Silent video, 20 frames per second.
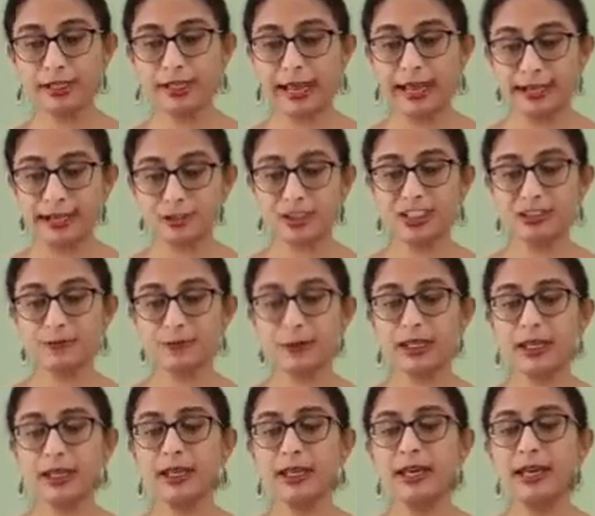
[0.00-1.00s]
Actually
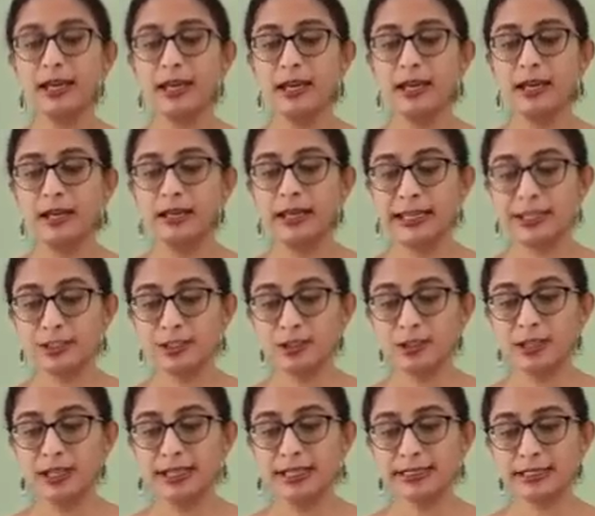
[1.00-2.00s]
speaking,
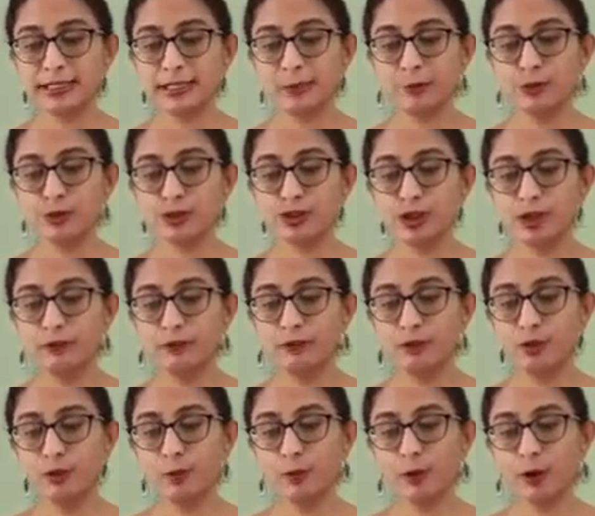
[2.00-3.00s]
insulin is composed of
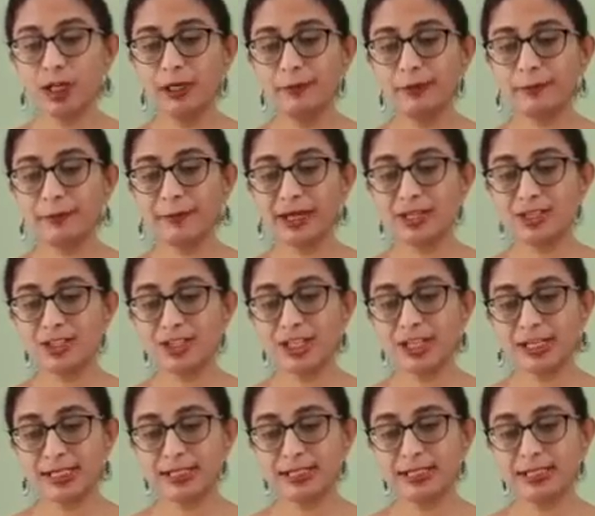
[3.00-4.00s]
two polypeptide
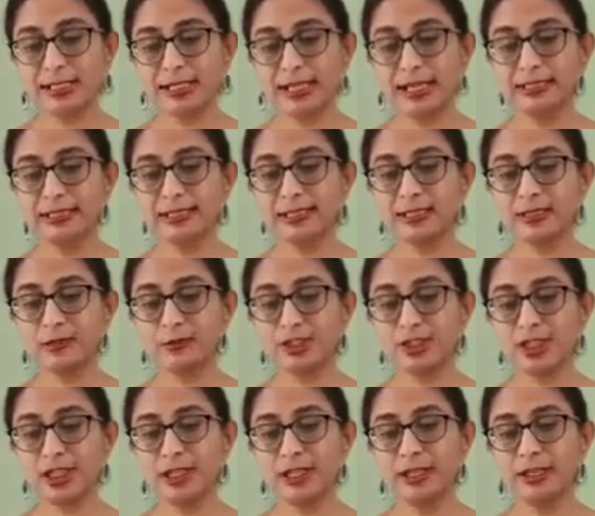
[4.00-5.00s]
chains like this which
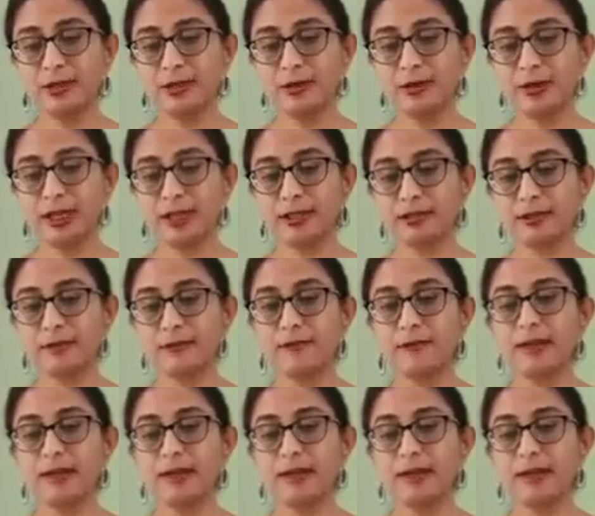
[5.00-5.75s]
are linked together.